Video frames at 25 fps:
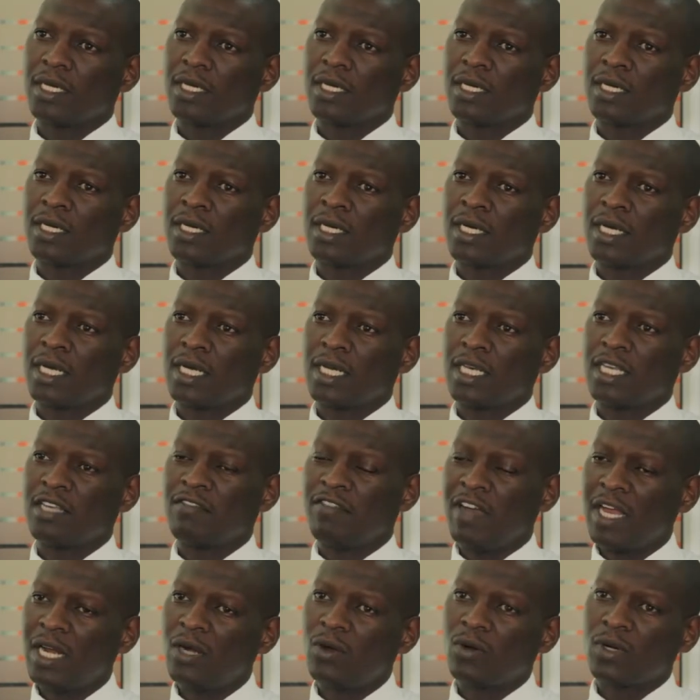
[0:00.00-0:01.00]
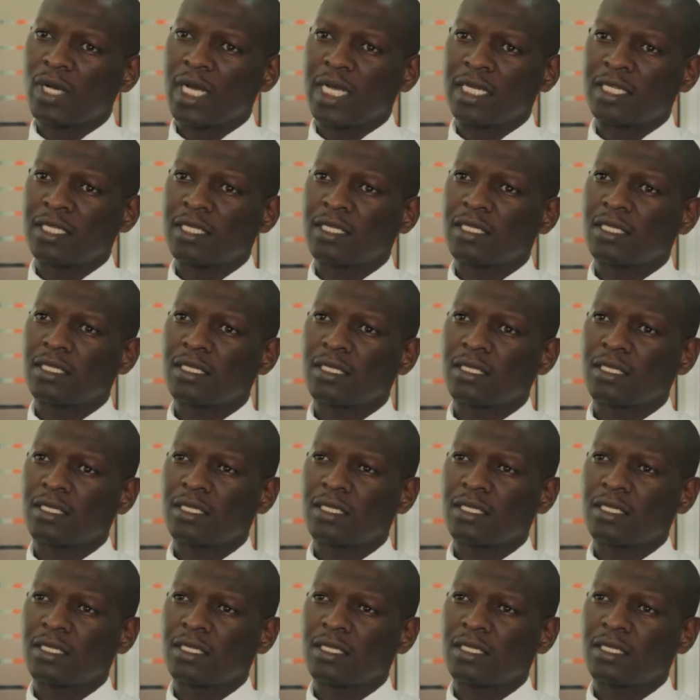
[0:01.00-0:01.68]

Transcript: If I look at